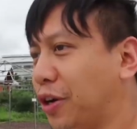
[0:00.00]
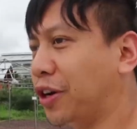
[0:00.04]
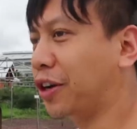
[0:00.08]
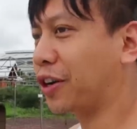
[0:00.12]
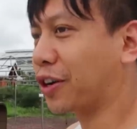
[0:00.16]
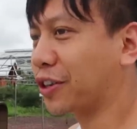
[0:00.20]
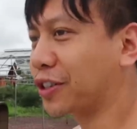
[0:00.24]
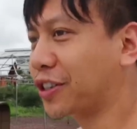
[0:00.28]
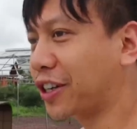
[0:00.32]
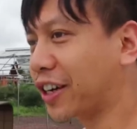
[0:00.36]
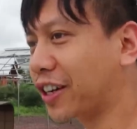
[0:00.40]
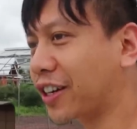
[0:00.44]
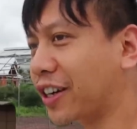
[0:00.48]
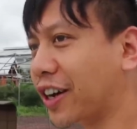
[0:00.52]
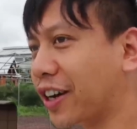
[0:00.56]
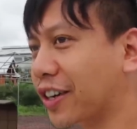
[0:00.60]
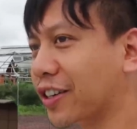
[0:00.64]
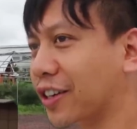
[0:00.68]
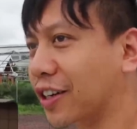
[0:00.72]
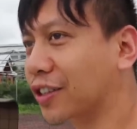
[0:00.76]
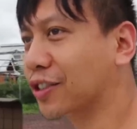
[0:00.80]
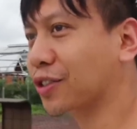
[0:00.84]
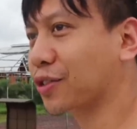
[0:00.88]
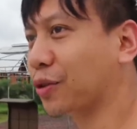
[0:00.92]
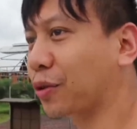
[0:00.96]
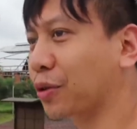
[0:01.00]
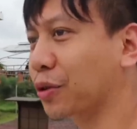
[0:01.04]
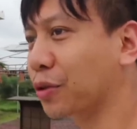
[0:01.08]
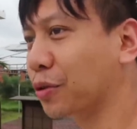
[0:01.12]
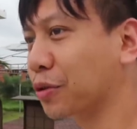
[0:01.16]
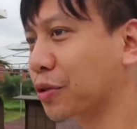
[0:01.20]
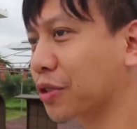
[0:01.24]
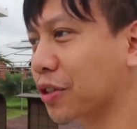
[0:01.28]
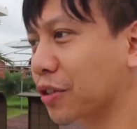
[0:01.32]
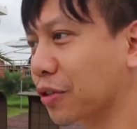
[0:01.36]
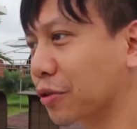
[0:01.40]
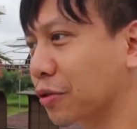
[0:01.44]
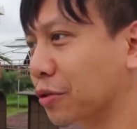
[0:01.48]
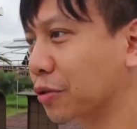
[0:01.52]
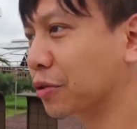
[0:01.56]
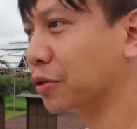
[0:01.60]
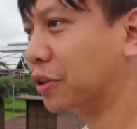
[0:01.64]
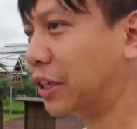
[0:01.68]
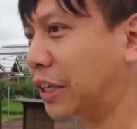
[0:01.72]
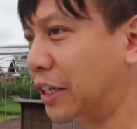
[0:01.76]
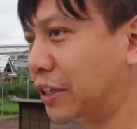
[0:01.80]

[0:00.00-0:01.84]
rj and i got so used to